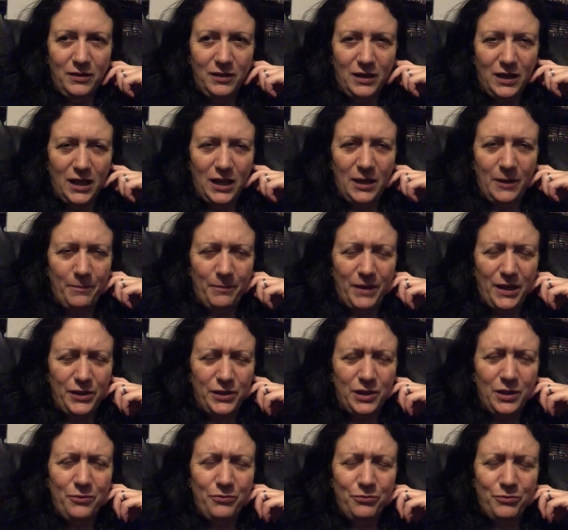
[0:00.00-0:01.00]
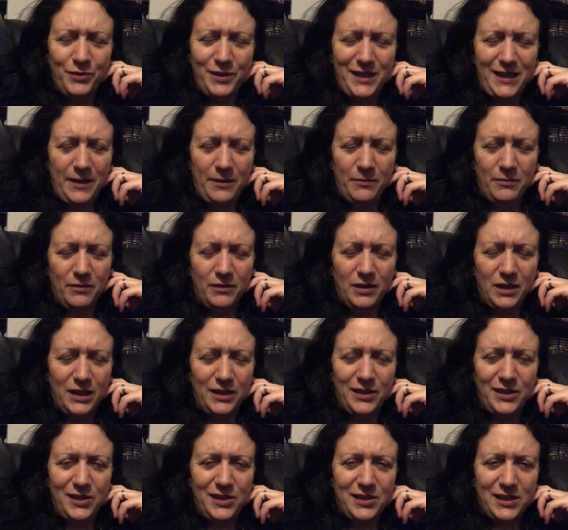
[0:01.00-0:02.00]
Um, I don't really
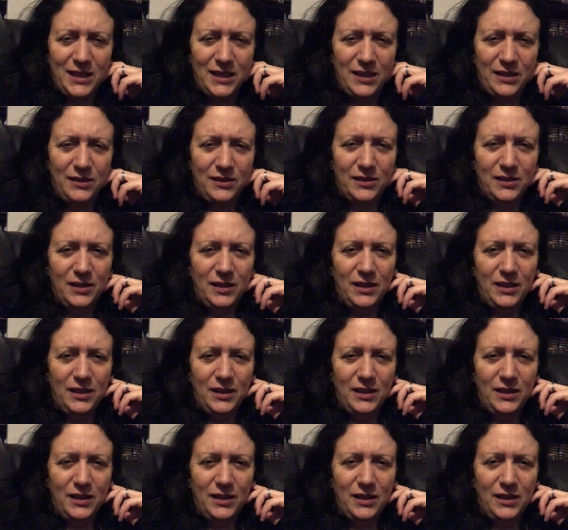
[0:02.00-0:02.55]
understand